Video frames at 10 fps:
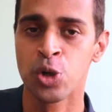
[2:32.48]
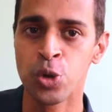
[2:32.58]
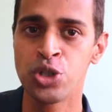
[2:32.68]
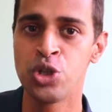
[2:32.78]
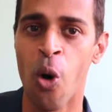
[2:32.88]
to
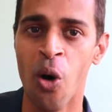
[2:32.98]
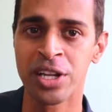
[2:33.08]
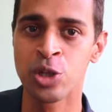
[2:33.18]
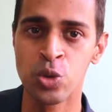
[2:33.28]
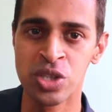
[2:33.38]
your
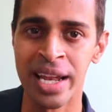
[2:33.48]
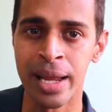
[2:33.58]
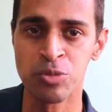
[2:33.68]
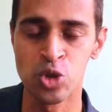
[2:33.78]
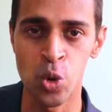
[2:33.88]

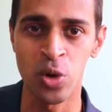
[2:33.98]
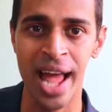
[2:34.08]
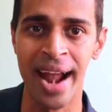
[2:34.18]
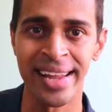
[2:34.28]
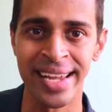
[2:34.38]
username so
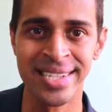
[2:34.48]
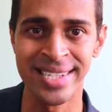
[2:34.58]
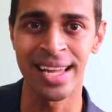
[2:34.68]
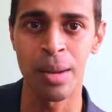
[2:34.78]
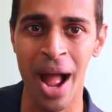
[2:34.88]
that
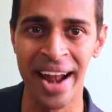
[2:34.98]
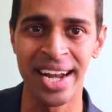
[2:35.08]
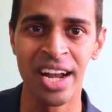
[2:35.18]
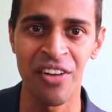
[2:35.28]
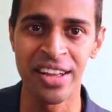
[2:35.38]
Instagram
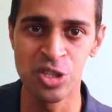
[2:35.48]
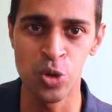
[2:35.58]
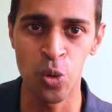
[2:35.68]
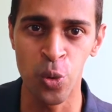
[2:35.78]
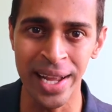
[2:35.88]
identifies
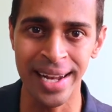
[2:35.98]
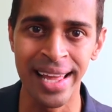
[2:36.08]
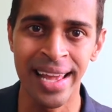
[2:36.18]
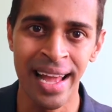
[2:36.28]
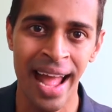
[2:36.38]
you
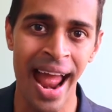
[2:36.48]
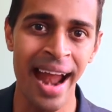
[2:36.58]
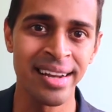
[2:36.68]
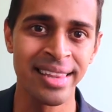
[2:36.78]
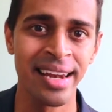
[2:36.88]
quickly
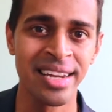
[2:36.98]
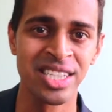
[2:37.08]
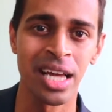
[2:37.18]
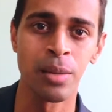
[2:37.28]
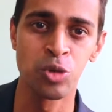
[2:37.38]
and then
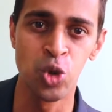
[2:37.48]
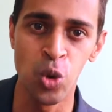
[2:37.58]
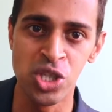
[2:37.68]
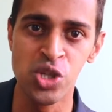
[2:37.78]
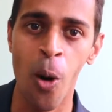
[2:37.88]
Instagram
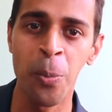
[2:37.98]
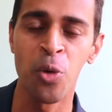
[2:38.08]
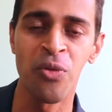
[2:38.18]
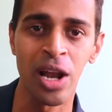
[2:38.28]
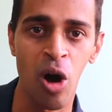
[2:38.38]
shows your
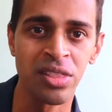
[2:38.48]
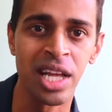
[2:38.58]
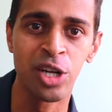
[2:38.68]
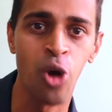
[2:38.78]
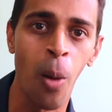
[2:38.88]
profile on
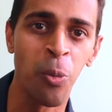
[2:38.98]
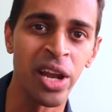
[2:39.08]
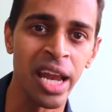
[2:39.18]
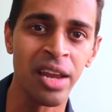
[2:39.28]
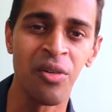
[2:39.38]
the top
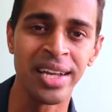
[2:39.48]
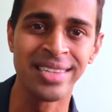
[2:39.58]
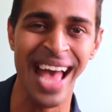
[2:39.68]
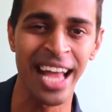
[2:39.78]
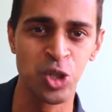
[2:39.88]
when anybody
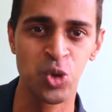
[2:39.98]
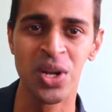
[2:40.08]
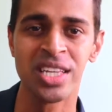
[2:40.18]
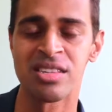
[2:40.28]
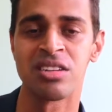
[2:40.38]
is
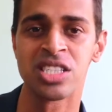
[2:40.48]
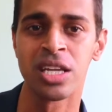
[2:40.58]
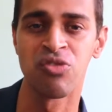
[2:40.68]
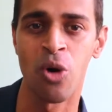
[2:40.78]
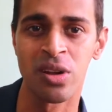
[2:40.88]
actually
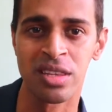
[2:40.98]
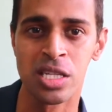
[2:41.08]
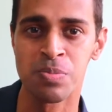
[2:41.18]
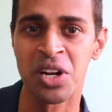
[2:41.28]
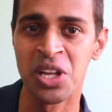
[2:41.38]
searching for
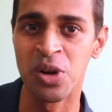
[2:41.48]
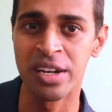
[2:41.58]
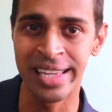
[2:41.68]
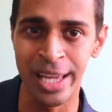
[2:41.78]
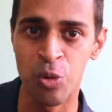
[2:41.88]
this
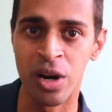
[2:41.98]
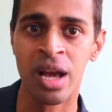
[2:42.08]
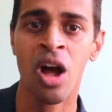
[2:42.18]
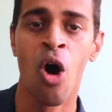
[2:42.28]
particular keyword.